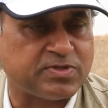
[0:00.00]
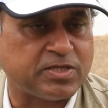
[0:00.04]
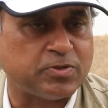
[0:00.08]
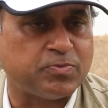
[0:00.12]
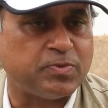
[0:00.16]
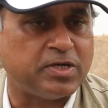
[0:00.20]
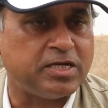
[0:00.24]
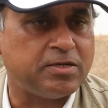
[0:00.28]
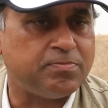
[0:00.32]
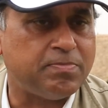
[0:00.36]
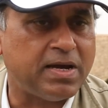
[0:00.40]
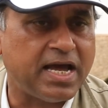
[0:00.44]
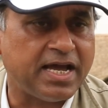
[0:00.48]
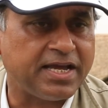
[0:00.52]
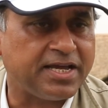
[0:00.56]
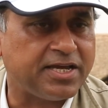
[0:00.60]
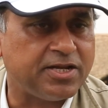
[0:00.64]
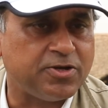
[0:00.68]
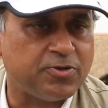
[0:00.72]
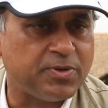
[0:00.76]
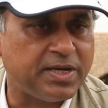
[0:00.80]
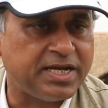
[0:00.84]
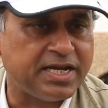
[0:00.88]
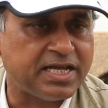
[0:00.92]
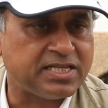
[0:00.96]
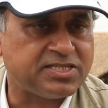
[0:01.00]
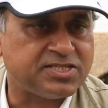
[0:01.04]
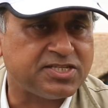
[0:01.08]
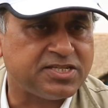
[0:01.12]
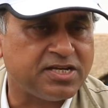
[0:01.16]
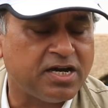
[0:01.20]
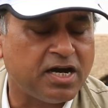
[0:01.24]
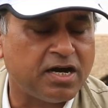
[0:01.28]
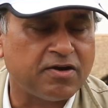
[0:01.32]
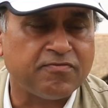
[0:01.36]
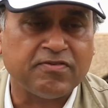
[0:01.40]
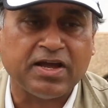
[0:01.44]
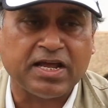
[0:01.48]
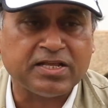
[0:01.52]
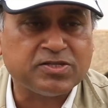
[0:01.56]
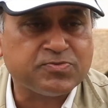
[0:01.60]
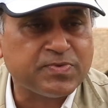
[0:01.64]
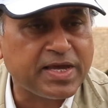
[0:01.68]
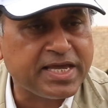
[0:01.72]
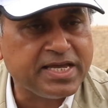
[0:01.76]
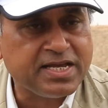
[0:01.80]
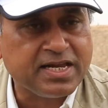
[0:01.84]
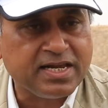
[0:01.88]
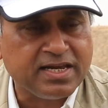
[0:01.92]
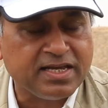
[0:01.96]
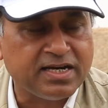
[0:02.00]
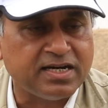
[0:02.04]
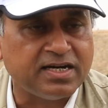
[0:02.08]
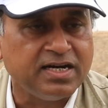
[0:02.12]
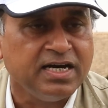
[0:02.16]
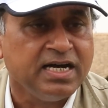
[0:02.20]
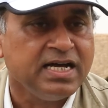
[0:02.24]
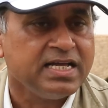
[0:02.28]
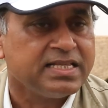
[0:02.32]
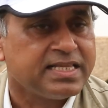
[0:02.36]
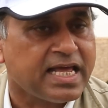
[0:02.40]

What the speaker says: with the World Bank and UNHCR where it's very clear